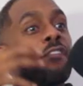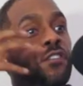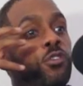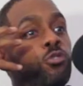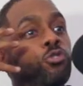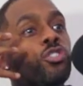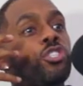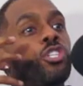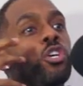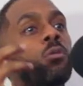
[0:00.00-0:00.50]
If
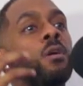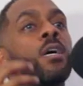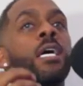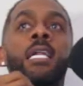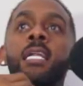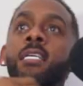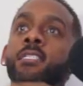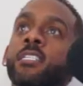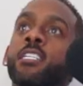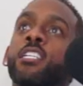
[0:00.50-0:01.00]
you still.
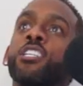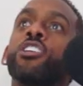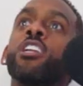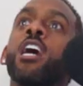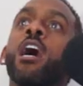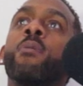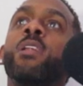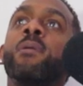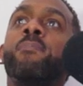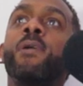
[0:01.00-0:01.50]
Listen, do you
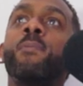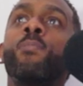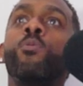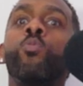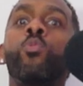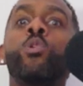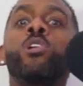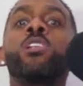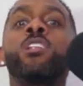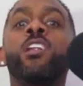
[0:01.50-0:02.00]
know how many people
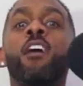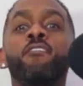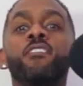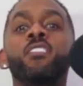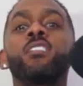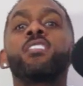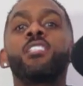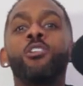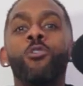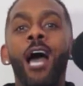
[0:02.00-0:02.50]
would love
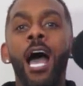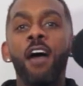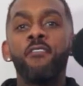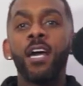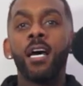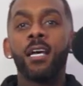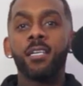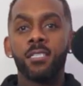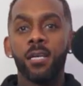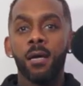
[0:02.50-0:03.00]
to still have
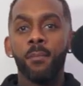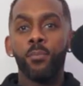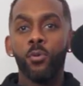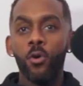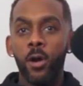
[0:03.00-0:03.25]
it at a certain